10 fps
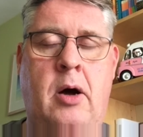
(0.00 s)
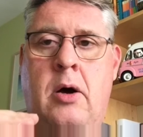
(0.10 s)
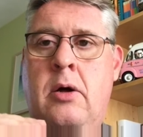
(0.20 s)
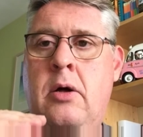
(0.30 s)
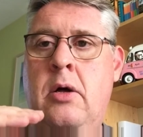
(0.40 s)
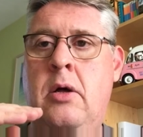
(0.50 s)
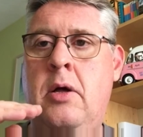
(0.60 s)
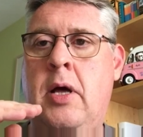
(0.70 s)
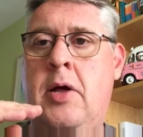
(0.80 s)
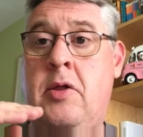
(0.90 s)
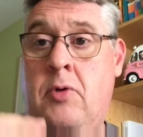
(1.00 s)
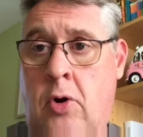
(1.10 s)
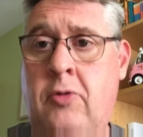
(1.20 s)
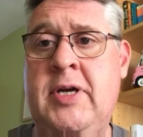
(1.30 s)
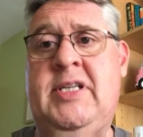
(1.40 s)
are uh, some
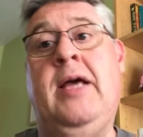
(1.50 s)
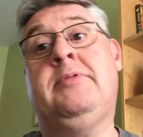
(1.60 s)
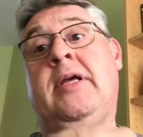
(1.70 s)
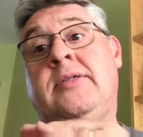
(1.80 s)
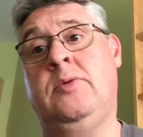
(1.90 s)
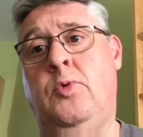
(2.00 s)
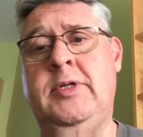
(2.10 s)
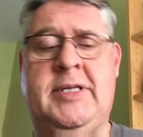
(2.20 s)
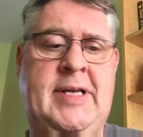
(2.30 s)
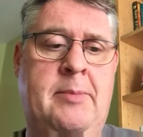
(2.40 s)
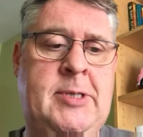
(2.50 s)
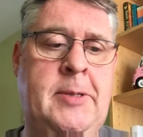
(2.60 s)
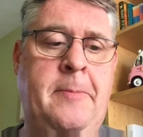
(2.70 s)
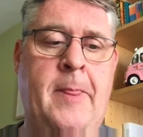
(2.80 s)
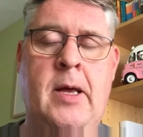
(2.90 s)
concrete steps and some wooden steps.
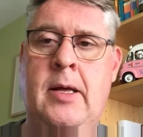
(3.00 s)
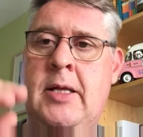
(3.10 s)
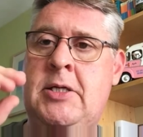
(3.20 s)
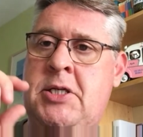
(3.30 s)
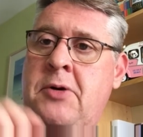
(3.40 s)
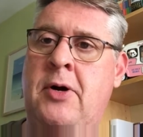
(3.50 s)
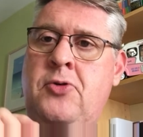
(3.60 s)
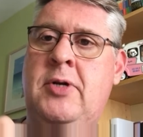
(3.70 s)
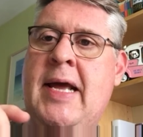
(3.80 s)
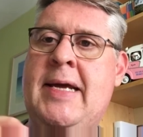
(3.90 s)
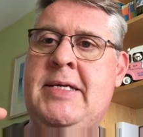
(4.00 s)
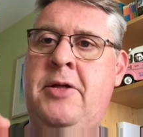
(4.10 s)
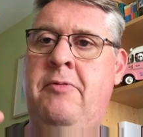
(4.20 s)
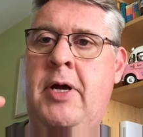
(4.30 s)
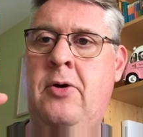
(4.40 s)
And there's
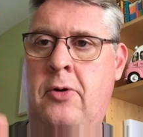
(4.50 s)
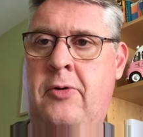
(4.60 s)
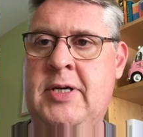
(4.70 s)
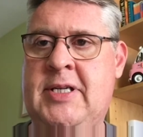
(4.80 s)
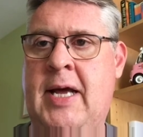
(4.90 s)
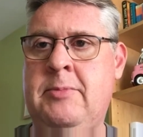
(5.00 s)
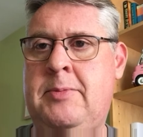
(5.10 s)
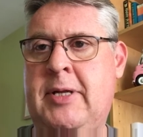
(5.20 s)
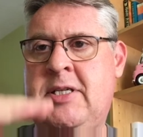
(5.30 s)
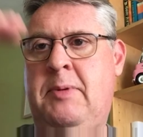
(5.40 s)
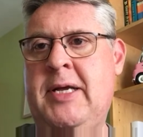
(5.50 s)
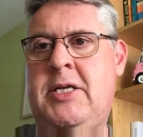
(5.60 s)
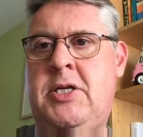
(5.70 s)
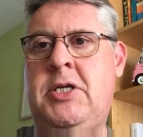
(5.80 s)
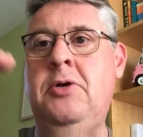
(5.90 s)
283 concrete steps, they're split
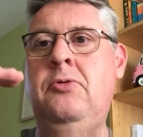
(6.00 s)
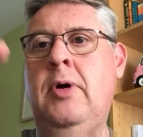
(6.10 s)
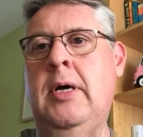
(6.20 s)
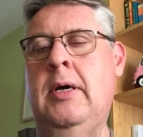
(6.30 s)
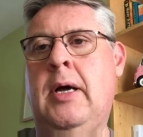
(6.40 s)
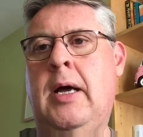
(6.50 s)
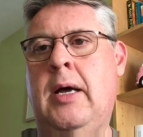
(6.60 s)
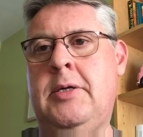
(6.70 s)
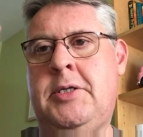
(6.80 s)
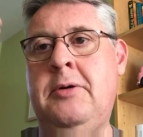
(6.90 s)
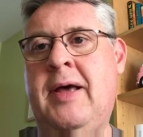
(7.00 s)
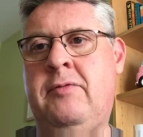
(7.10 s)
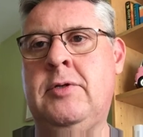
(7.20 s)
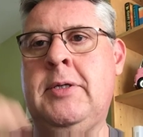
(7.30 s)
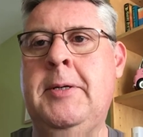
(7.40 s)
into two, uh, two
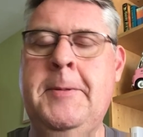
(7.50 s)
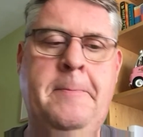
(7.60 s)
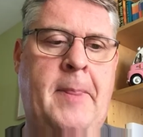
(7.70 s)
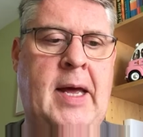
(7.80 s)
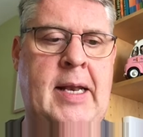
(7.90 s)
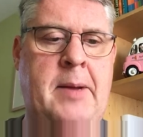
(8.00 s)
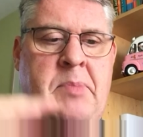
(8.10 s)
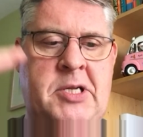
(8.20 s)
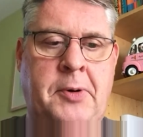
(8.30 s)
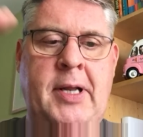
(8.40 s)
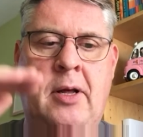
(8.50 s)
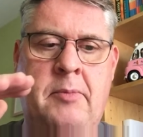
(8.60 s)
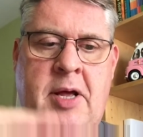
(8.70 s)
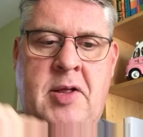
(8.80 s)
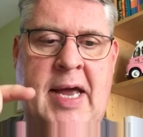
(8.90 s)
levels and then between
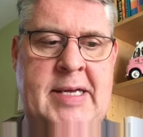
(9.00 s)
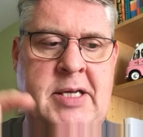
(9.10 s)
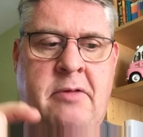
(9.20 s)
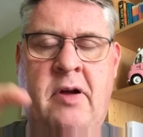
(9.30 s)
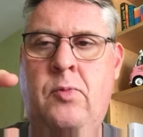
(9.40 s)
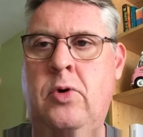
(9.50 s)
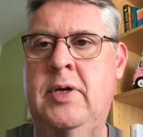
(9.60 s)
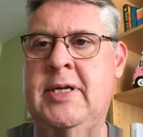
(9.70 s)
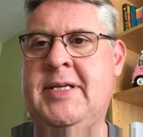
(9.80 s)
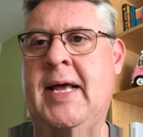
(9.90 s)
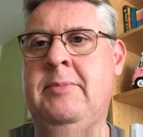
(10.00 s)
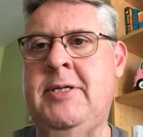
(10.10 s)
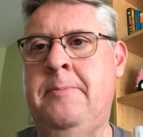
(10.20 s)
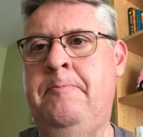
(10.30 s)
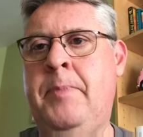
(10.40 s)
them there's 83 wooden steps.